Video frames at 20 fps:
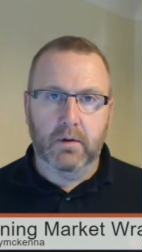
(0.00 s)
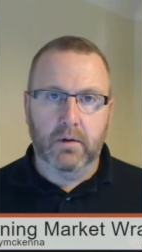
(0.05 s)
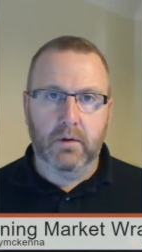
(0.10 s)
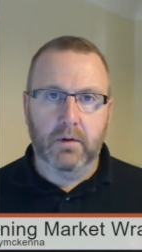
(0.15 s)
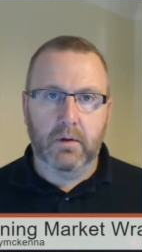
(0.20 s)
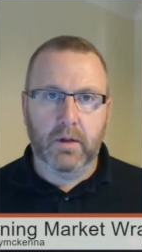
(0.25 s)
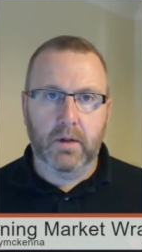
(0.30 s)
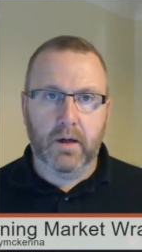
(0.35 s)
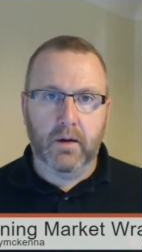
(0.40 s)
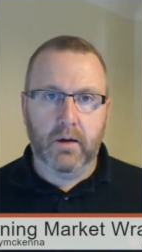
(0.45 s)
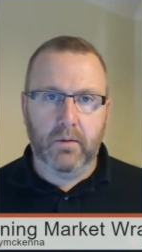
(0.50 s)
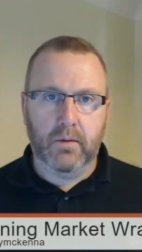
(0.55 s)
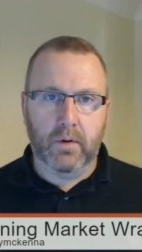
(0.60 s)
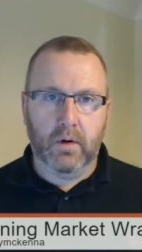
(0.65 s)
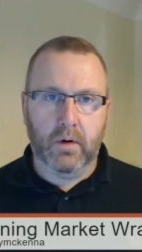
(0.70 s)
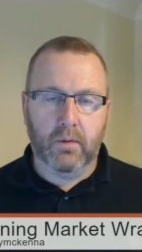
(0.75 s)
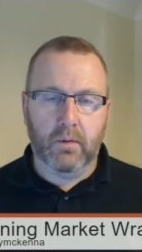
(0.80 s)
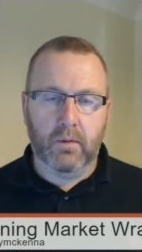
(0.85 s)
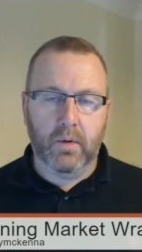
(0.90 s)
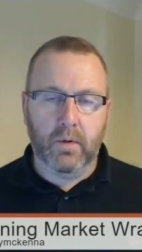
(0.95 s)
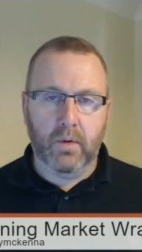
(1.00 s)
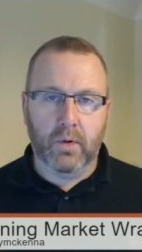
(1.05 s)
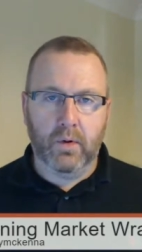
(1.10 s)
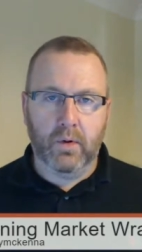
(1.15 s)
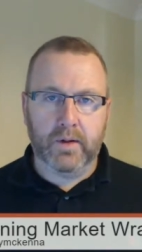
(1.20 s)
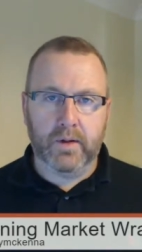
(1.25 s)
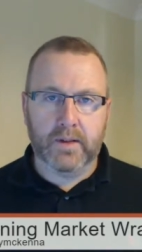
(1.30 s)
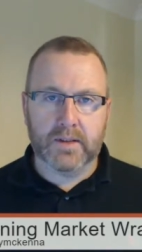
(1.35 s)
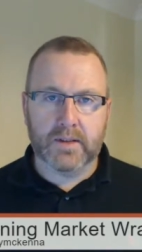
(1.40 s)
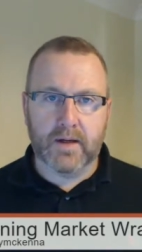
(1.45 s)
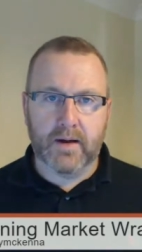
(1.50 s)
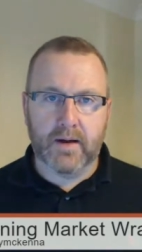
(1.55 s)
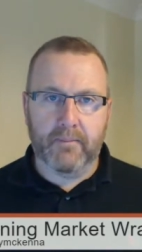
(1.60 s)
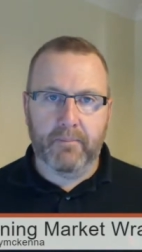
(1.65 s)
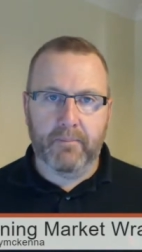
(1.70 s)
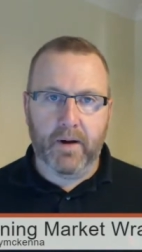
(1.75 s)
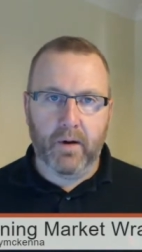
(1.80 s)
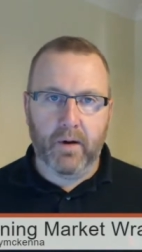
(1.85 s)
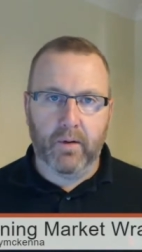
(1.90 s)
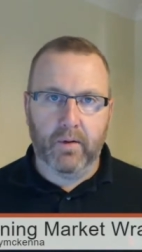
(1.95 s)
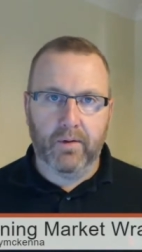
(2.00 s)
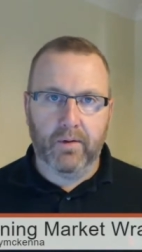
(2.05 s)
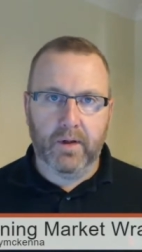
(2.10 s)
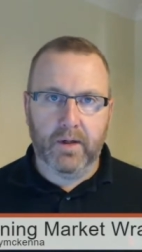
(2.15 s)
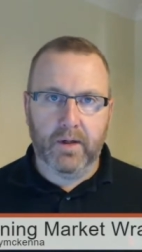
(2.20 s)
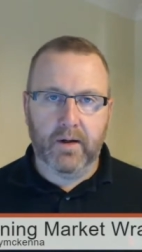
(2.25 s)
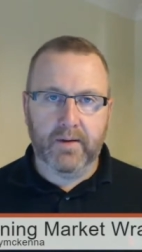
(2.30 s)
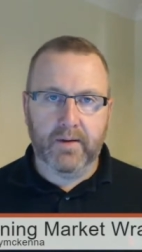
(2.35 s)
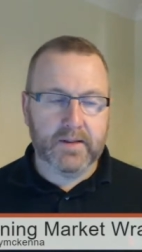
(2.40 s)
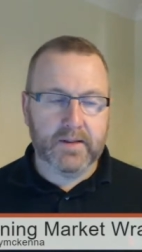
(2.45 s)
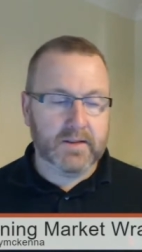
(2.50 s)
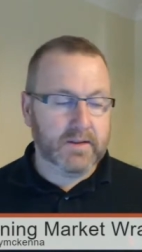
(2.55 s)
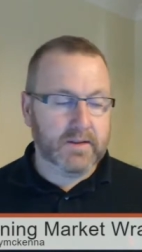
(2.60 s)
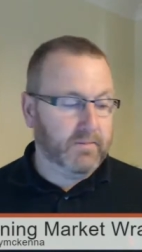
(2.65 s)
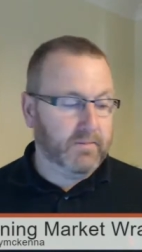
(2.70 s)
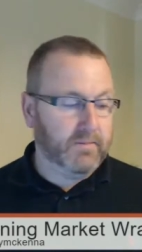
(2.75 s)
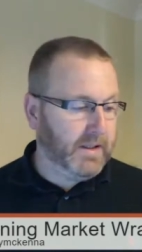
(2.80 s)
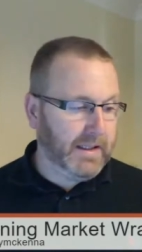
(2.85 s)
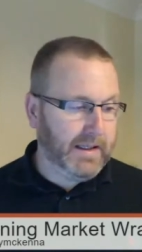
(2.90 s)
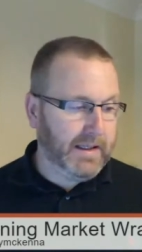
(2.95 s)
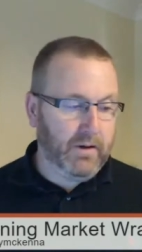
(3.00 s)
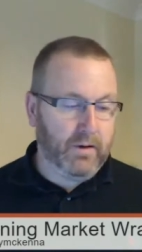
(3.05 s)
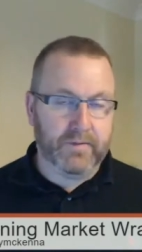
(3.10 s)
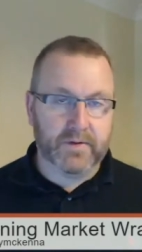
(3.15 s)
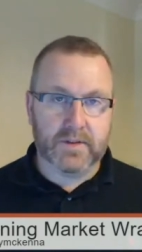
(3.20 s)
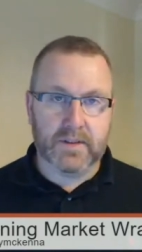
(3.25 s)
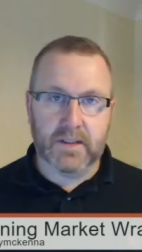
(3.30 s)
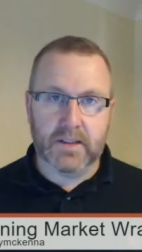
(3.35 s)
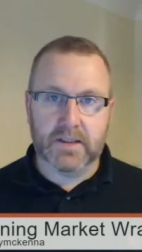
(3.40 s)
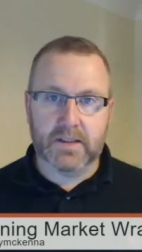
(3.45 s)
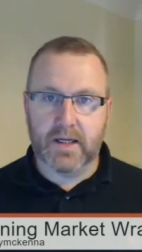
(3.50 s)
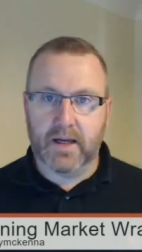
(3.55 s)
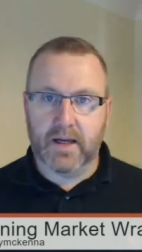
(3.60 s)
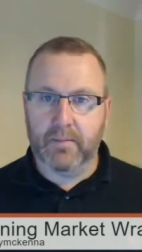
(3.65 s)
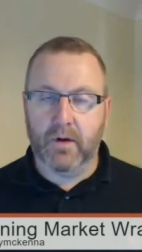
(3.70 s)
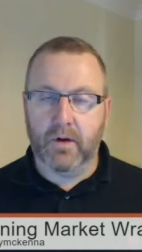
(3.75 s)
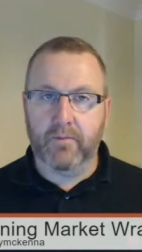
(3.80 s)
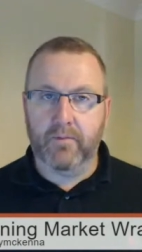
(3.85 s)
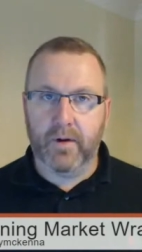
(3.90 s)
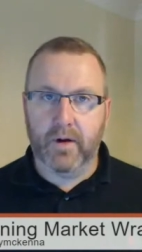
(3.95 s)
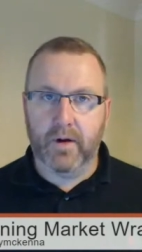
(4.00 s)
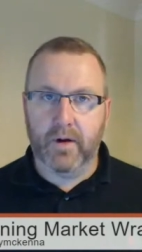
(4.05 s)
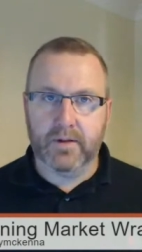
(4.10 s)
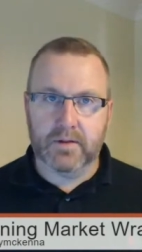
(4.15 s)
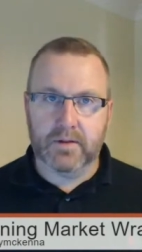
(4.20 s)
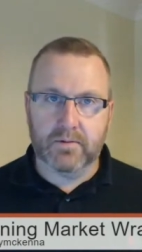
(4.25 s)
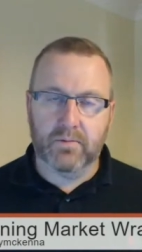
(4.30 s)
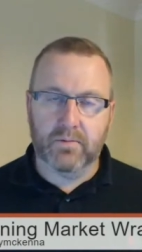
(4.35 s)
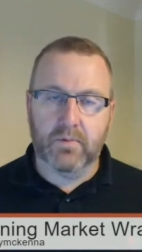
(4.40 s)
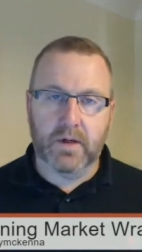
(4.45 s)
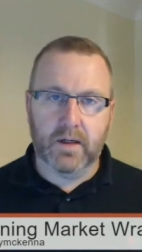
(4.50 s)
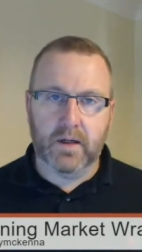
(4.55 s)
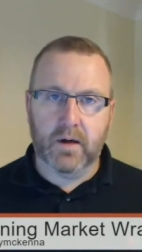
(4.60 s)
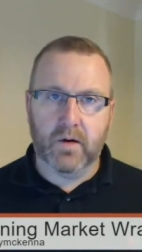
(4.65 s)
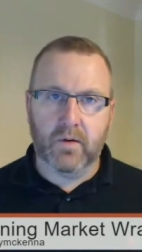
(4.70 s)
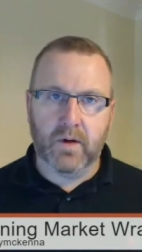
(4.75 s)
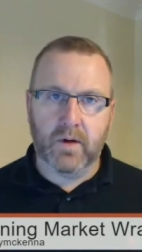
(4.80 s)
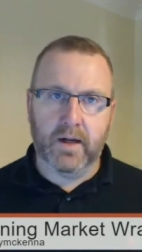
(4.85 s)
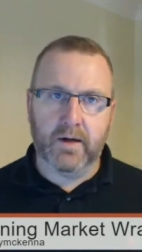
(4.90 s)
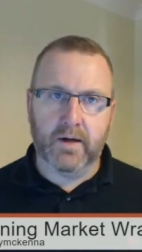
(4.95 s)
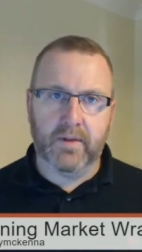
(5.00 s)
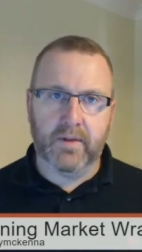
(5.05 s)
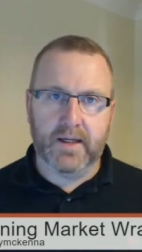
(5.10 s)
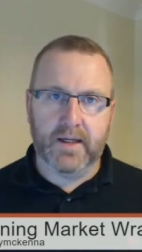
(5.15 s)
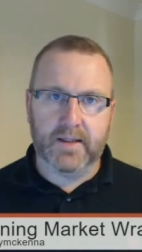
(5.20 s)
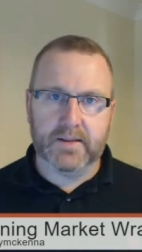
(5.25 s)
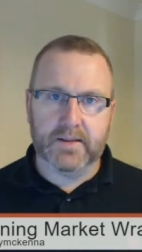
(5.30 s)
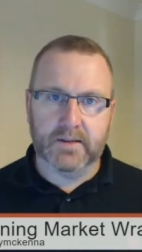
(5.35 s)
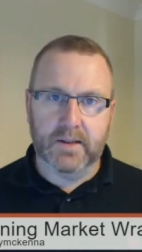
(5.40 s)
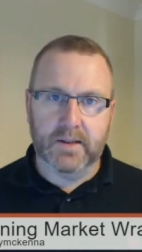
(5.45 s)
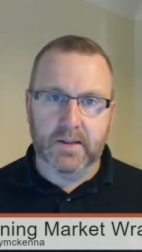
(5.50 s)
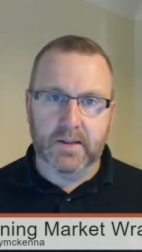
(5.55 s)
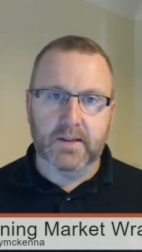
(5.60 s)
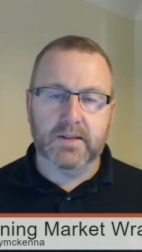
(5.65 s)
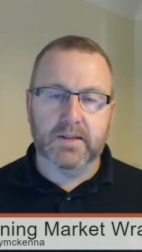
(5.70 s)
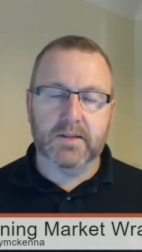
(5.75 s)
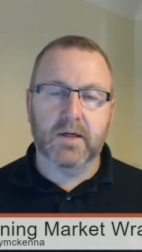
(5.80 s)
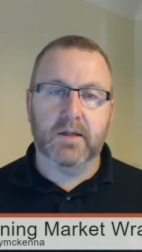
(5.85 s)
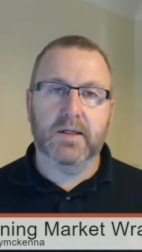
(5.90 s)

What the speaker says: You know, oh, we're all in the same boat. You know, there's a million of us in this same lifeboat that's ready to hold 100,000.